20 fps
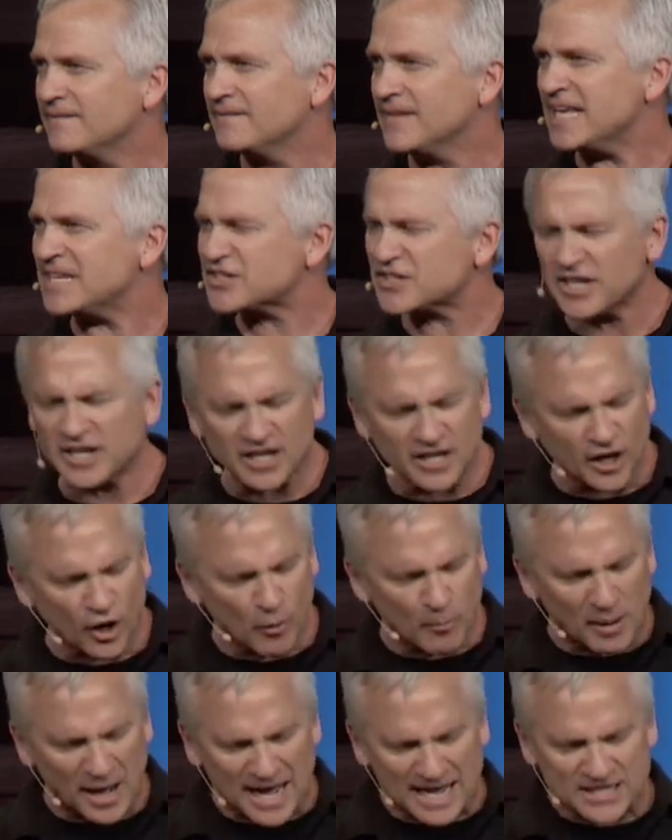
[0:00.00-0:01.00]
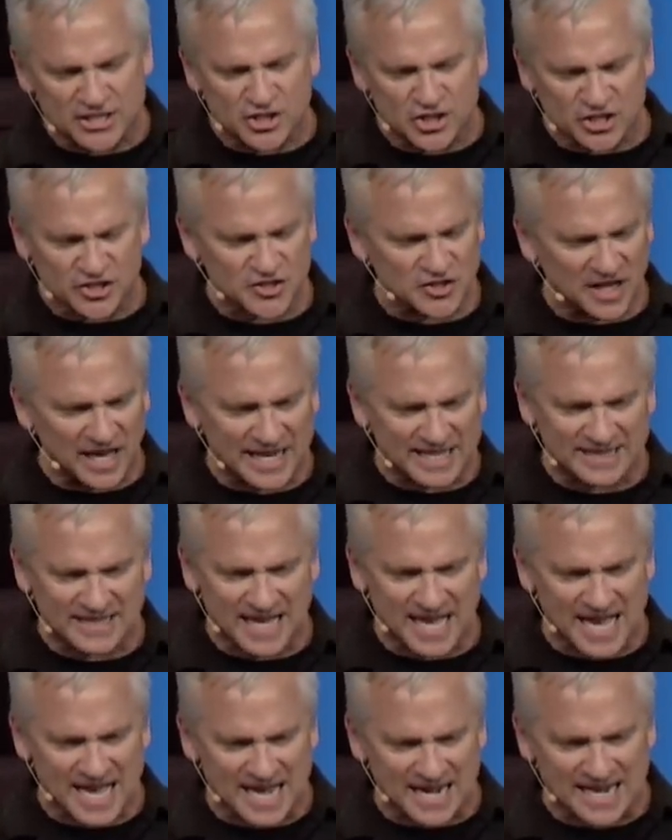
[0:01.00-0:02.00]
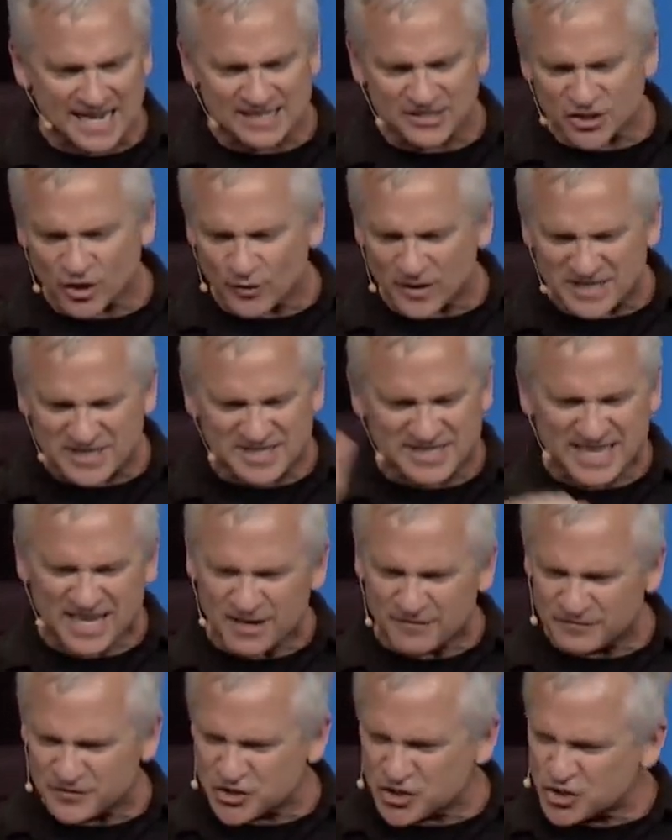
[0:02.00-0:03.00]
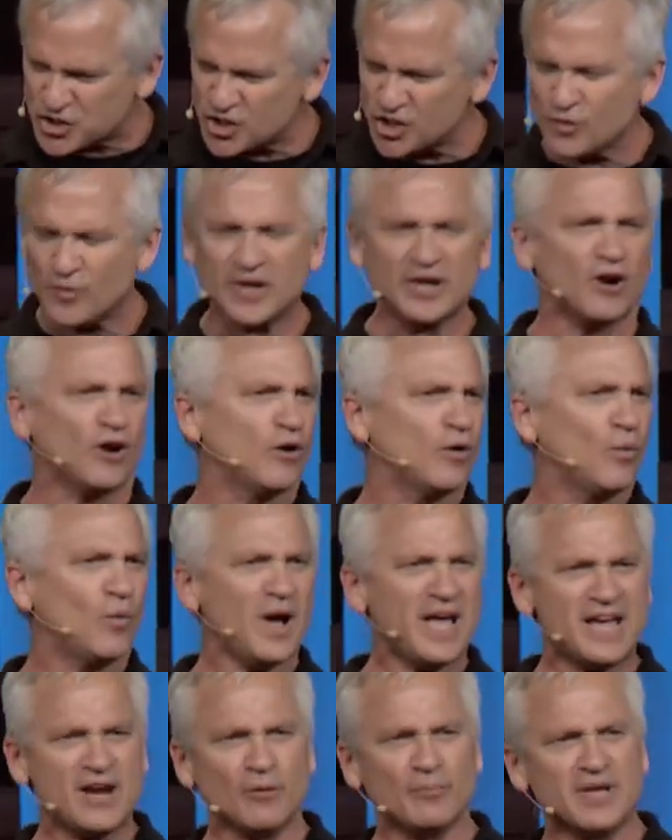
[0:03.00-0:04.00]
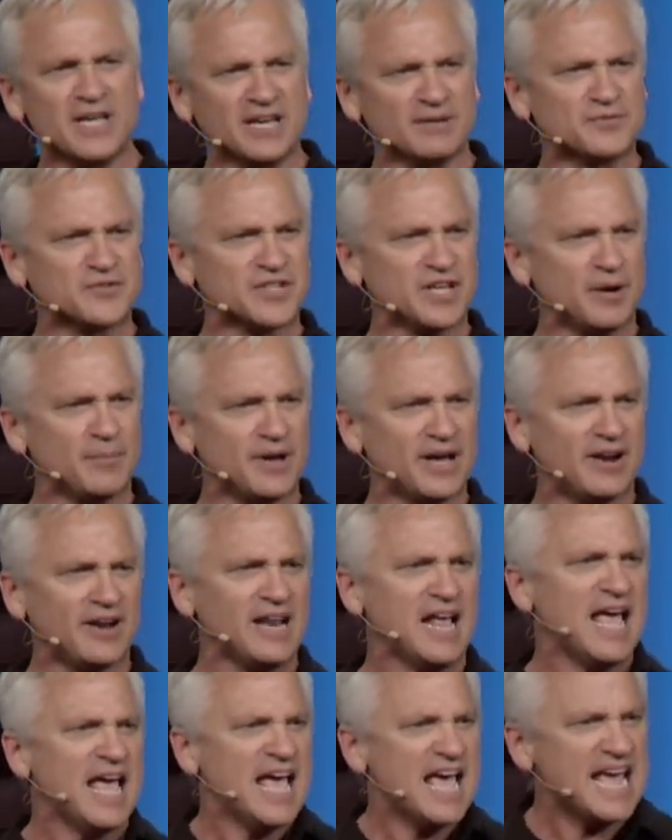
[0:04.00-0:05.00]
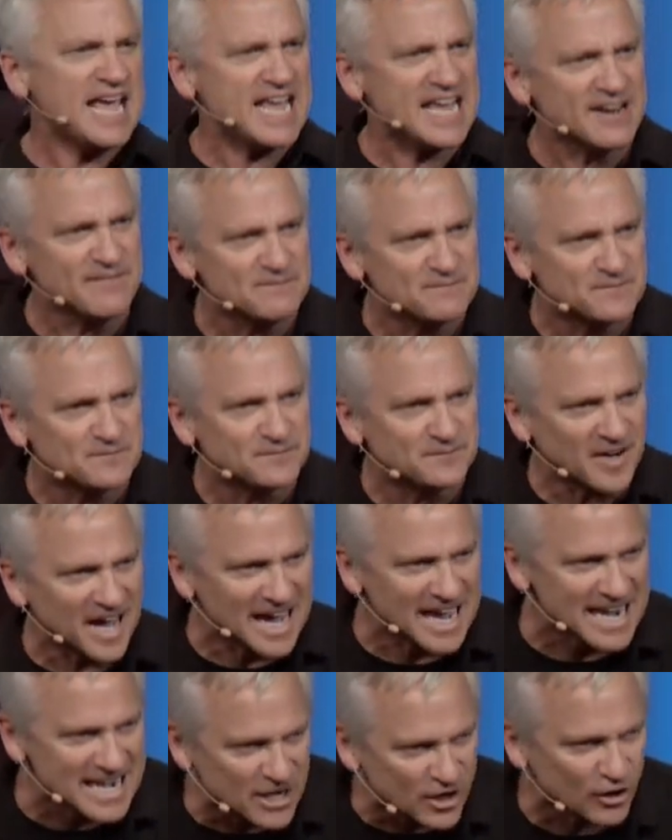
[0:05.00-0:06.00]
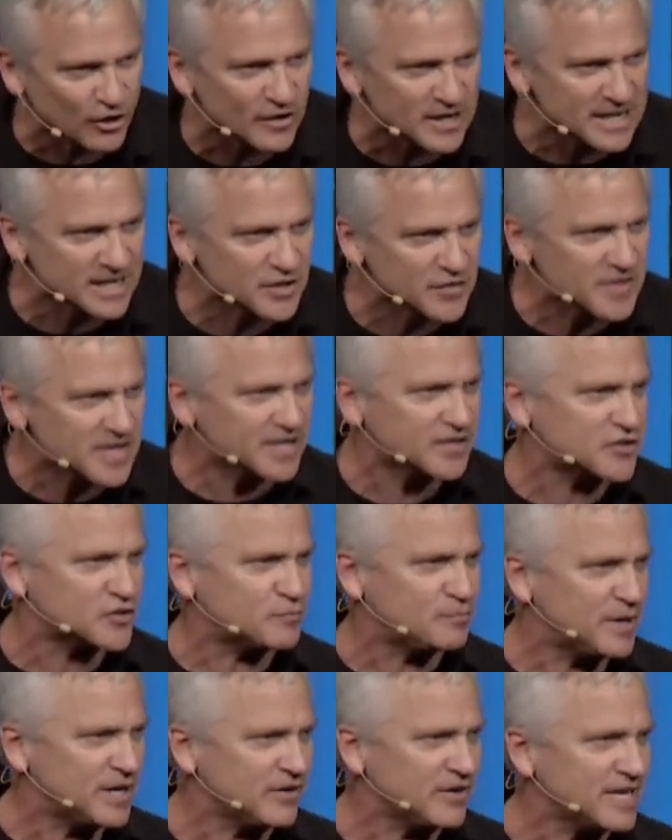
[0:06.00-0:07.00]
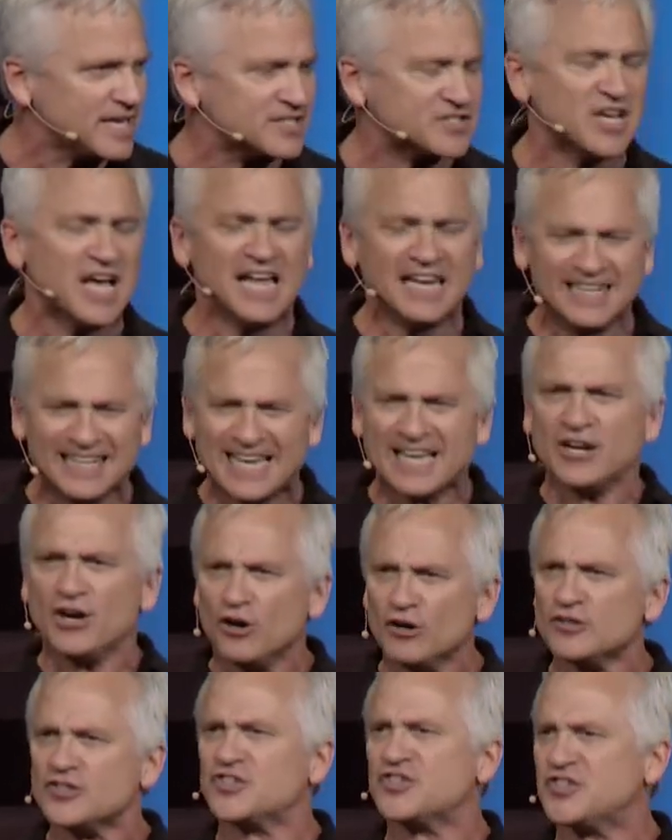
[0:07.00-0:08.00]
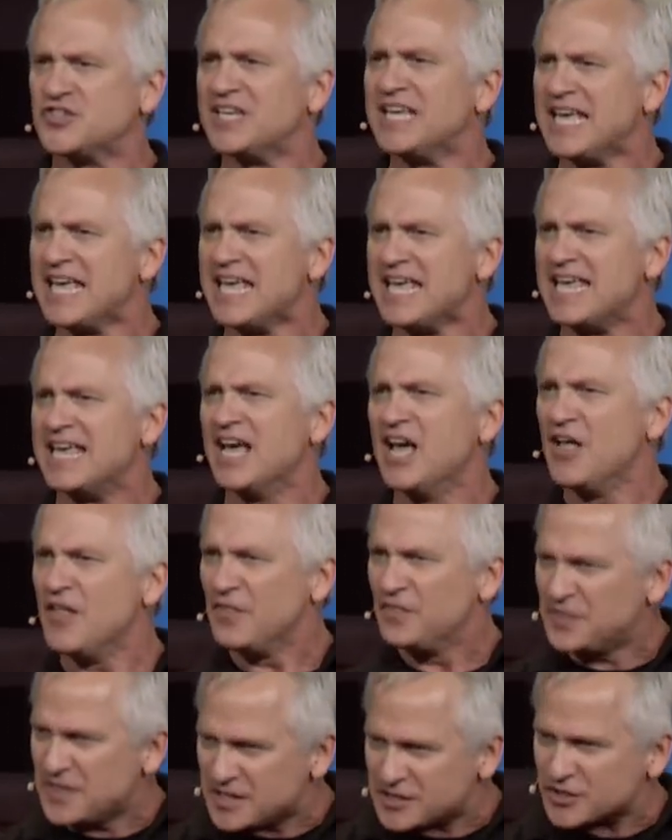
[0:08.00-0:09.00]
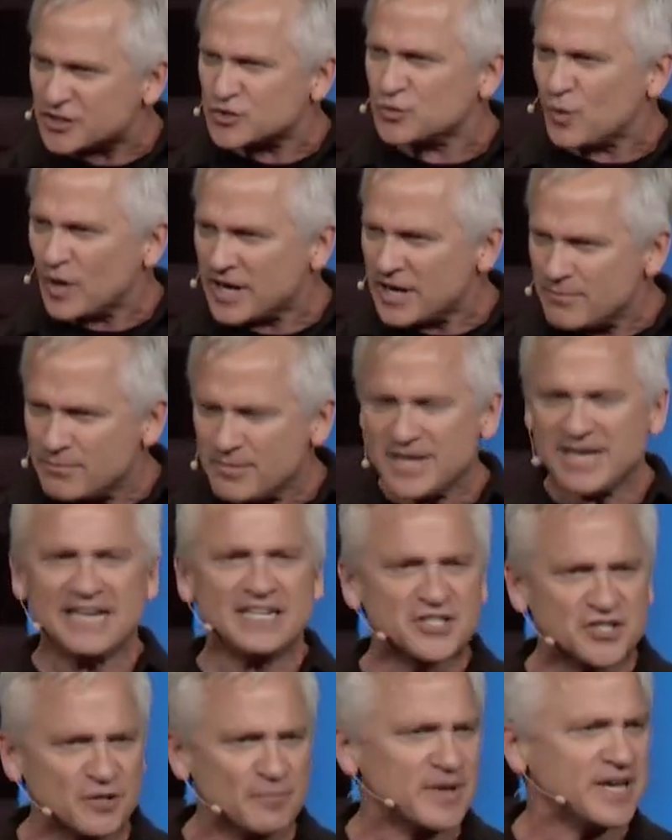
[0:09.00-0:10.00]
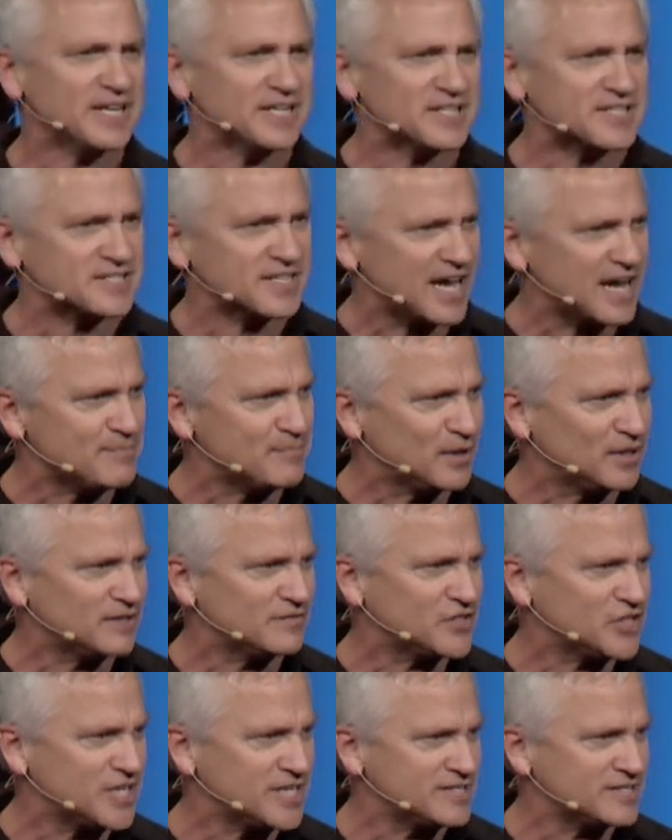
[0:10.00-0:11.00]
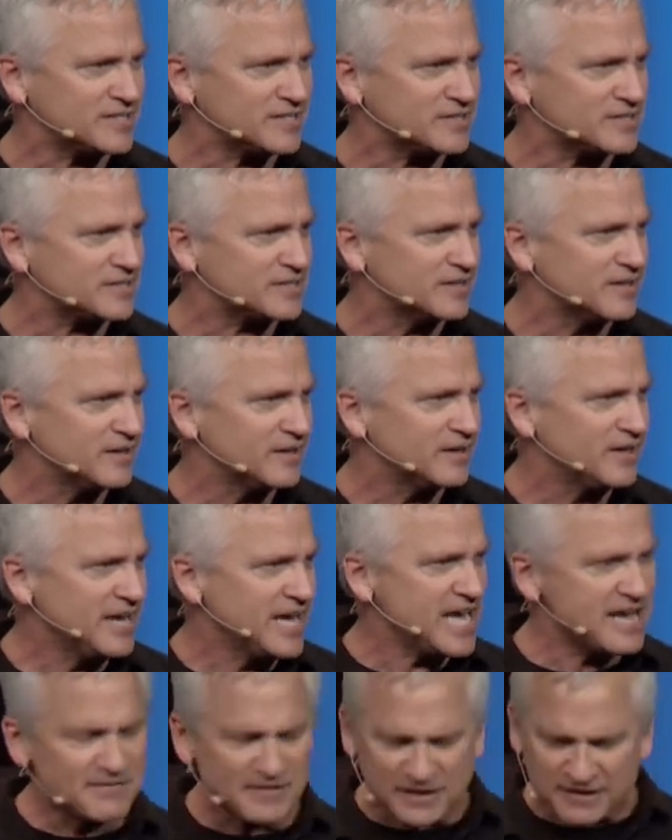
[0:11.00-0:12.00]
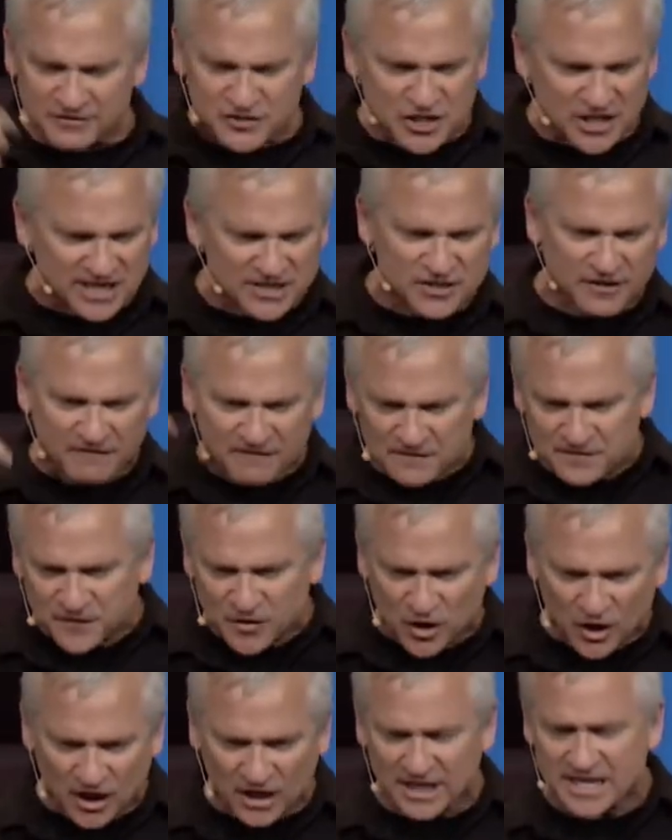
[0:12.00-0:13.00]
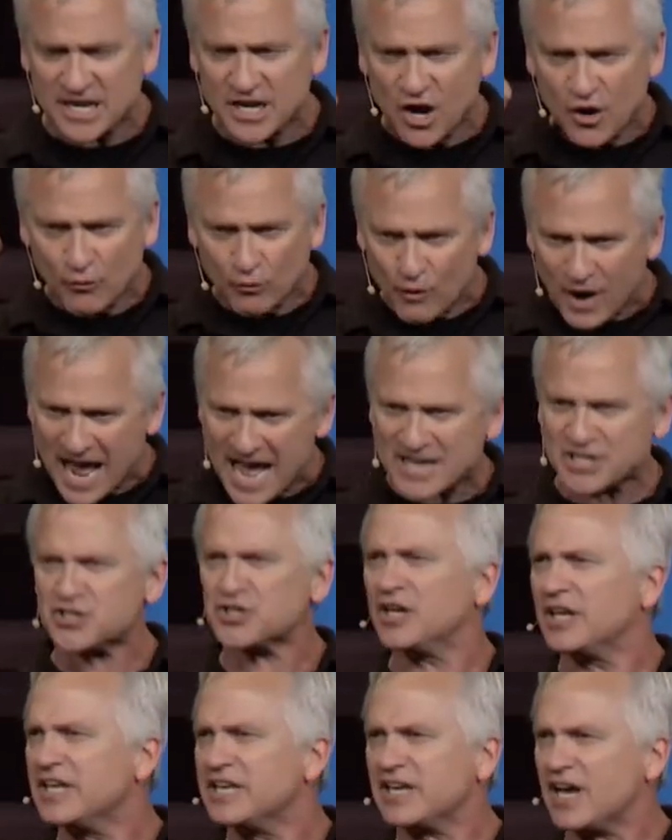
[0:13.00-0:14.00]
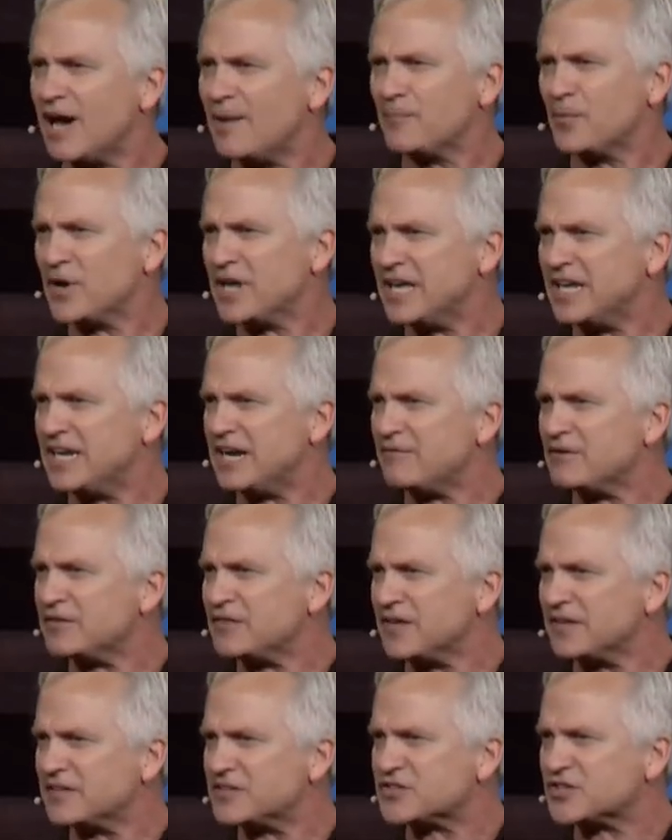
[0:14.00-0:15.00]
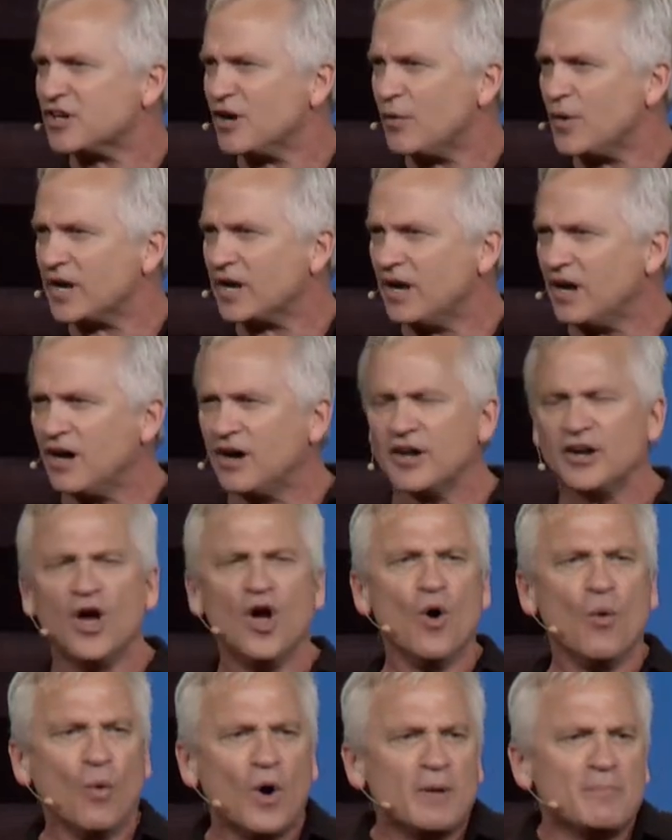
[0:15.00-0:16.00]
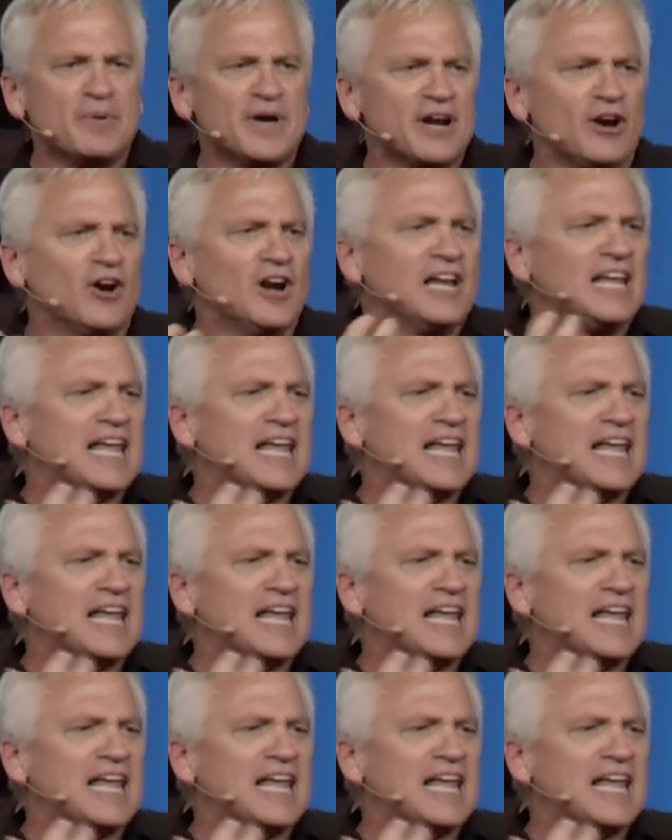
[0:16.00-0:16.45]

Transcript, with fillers: It's going to go by just like that. And so instead of shooing her away or being upset about it, invite her into the experience. Let her see this is what it means to be a disciple of Jesus. Even if she doesn't fully rationally comprehend everything that's going on, what better